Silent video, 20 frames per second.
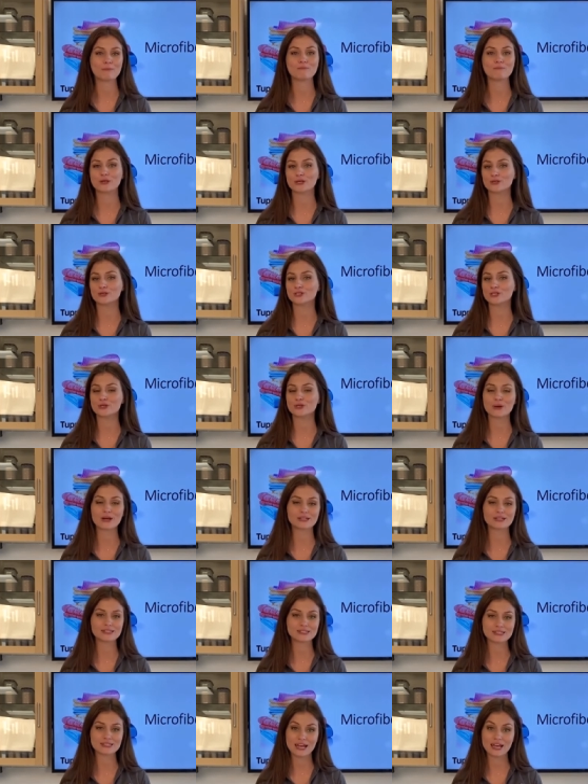mildew, and
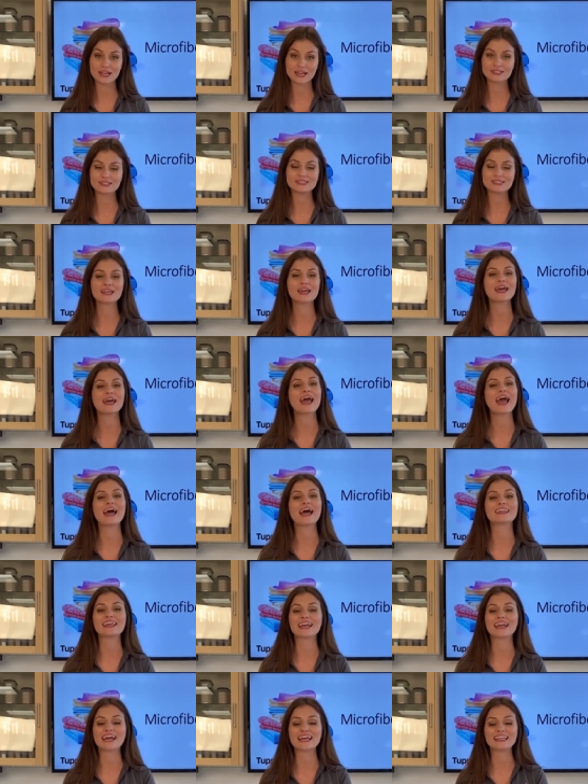stains, and
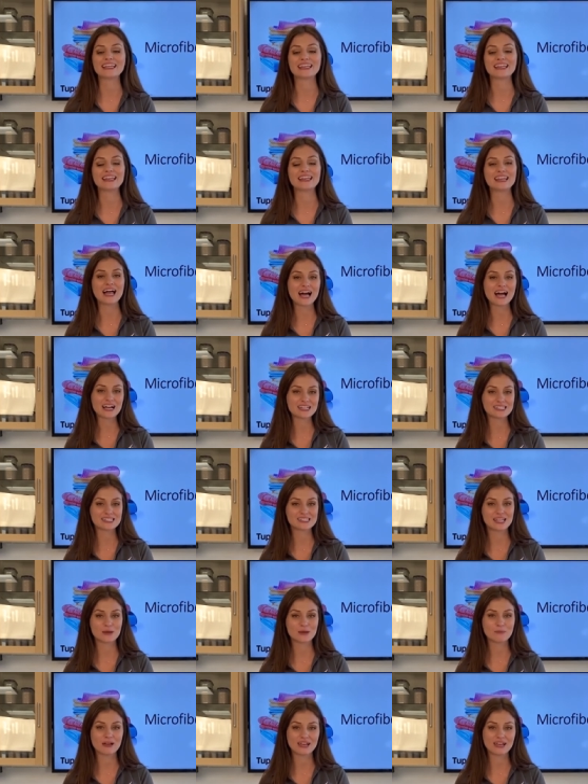then it locks
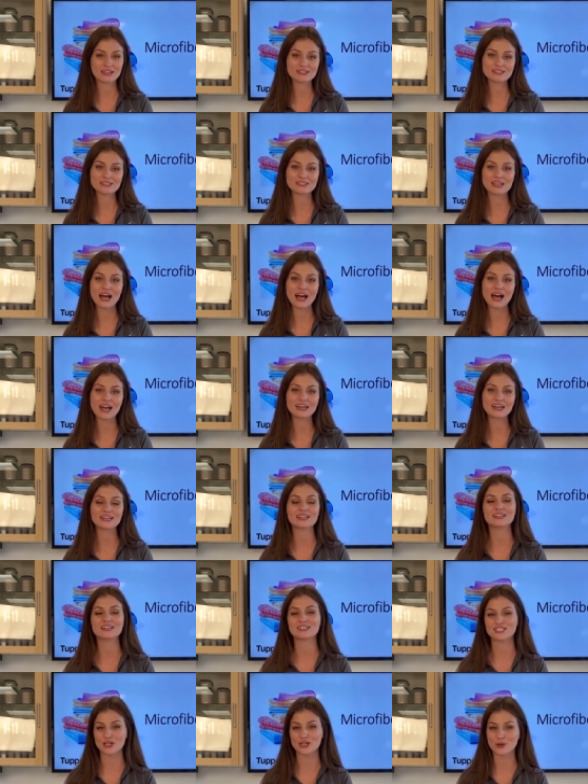them inside
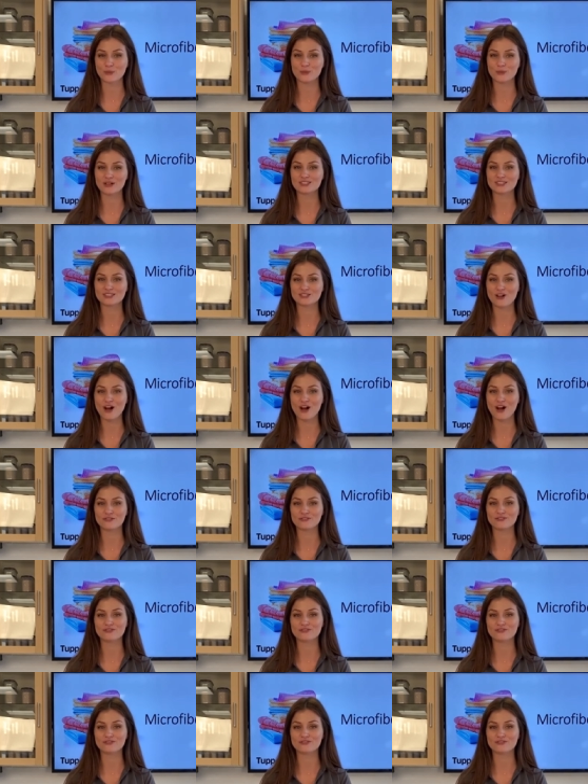until rinsed off.